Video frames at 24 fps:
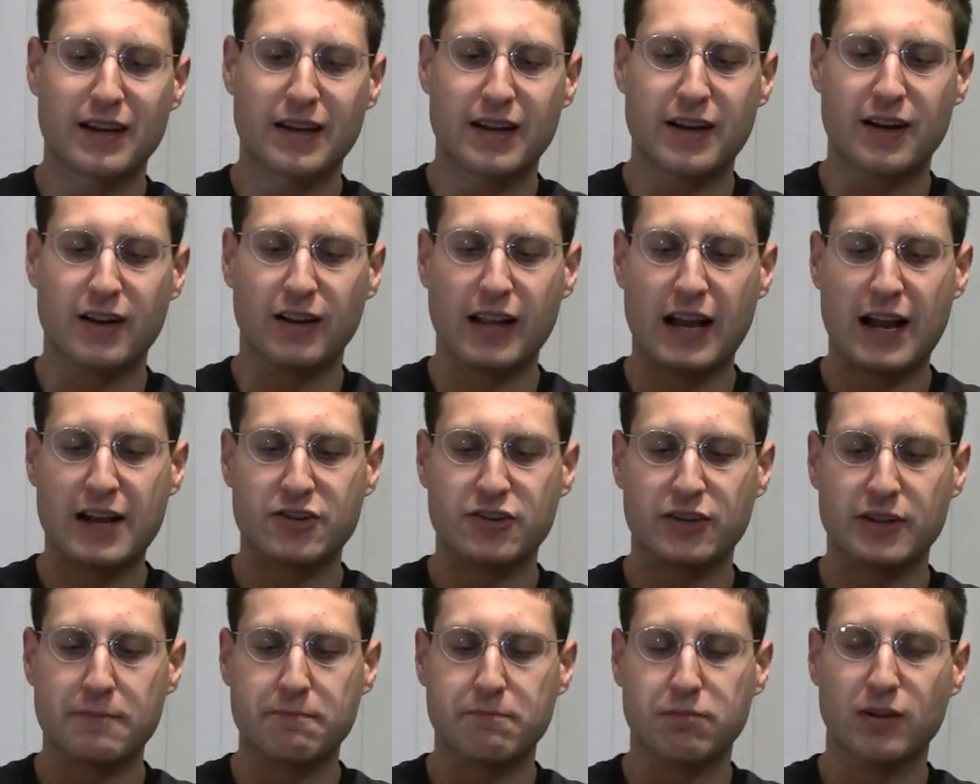It'll
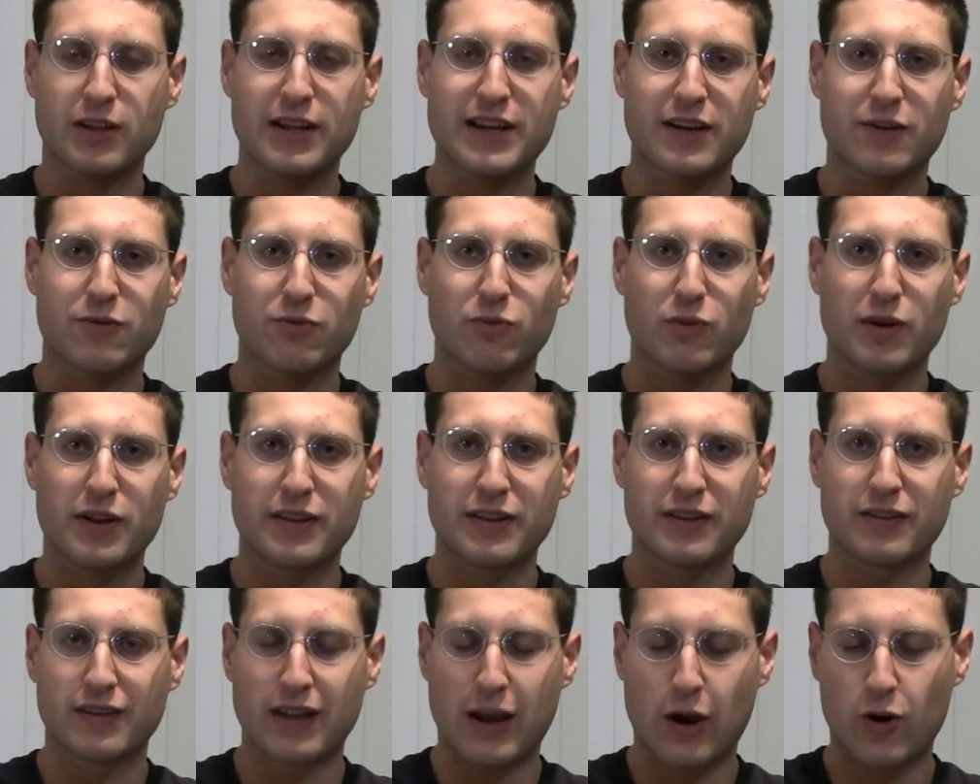actually blink
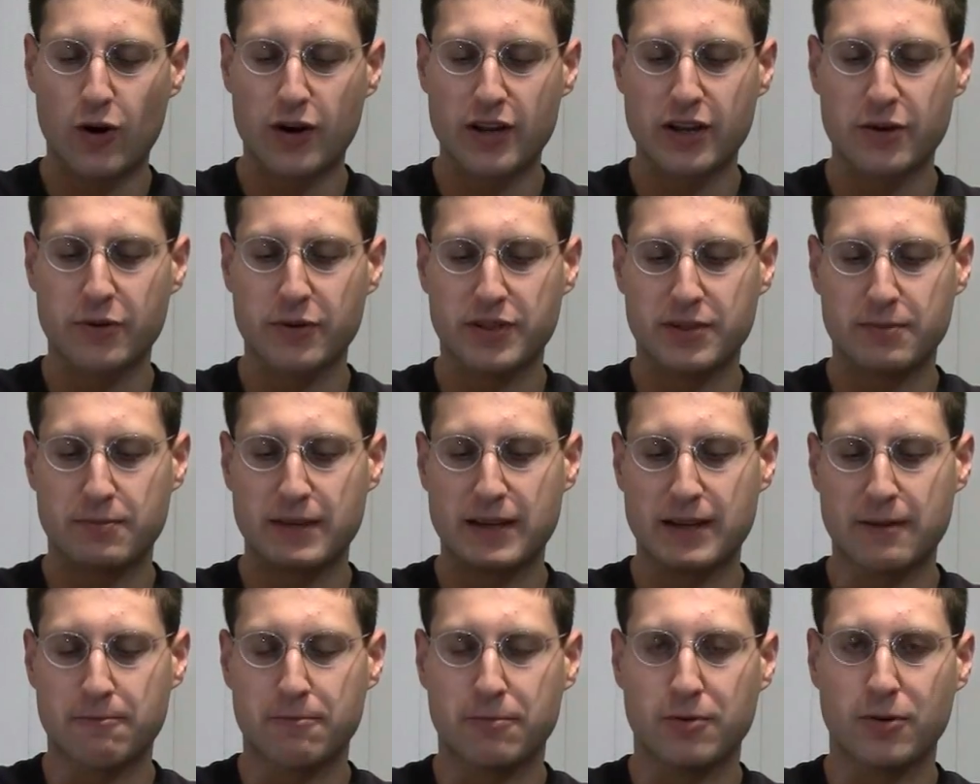when audio is
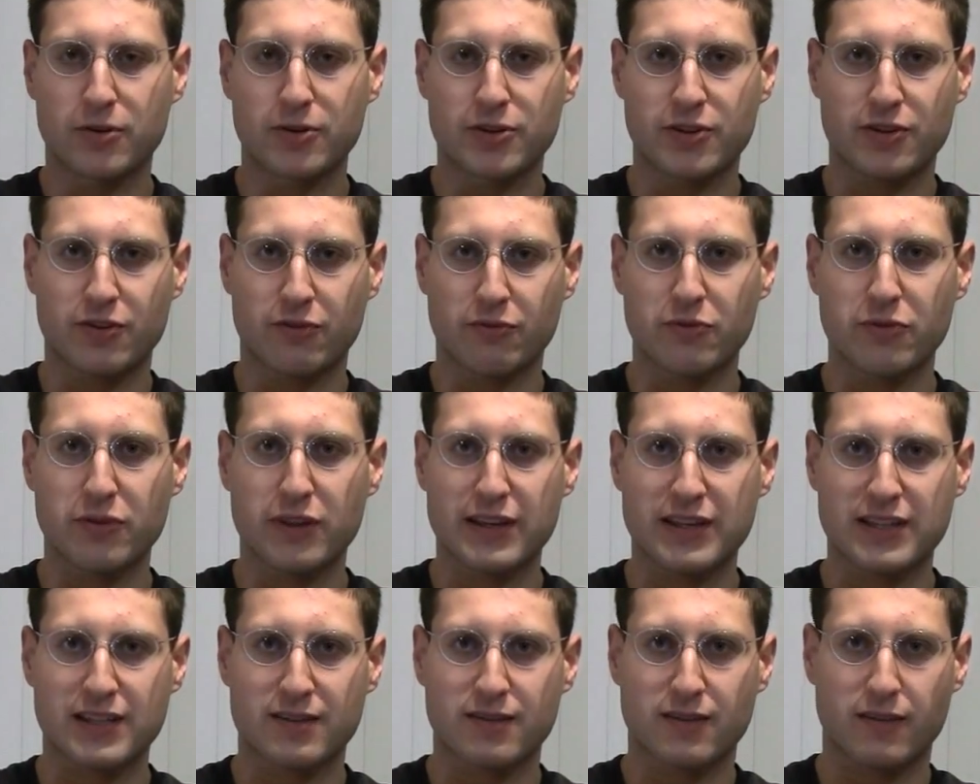being pushed through
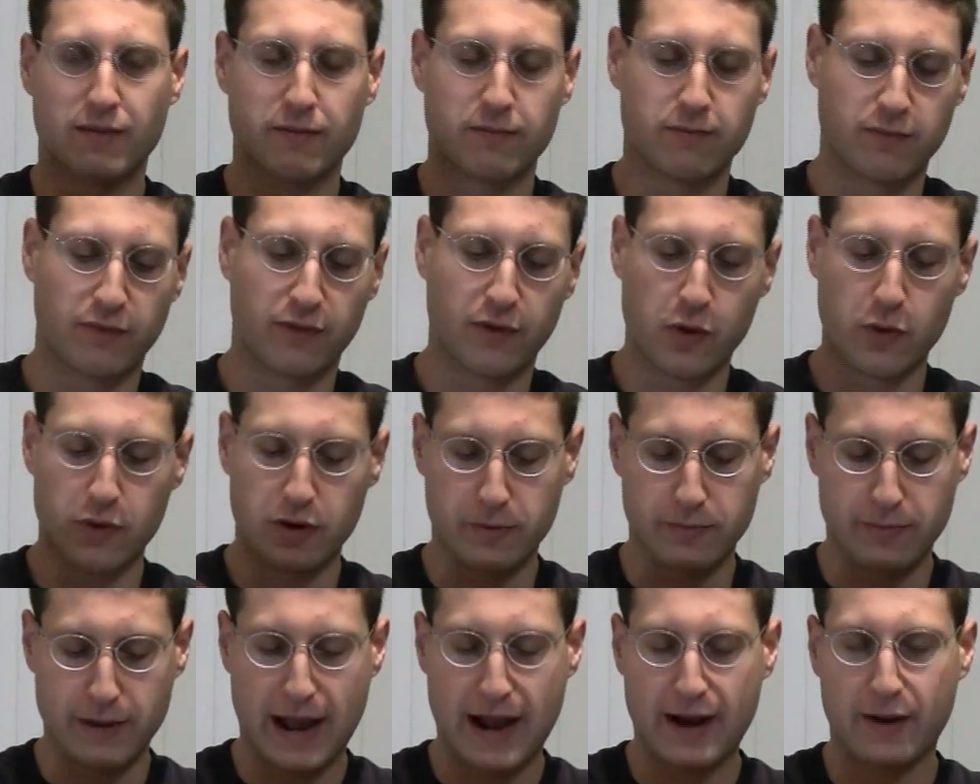this forward
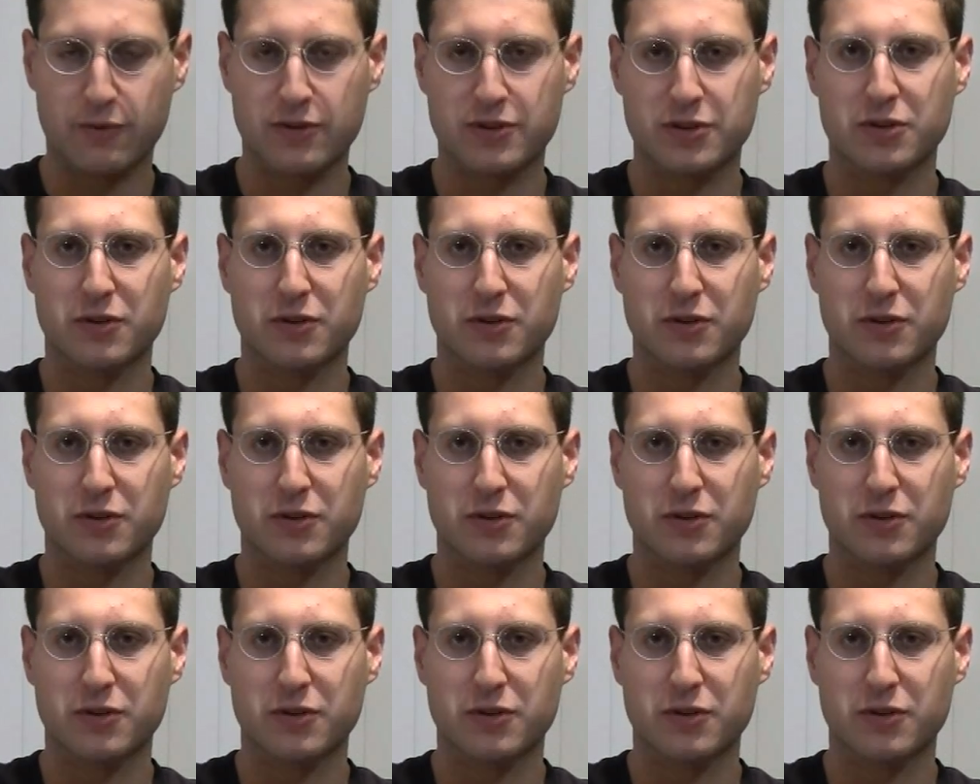or backward.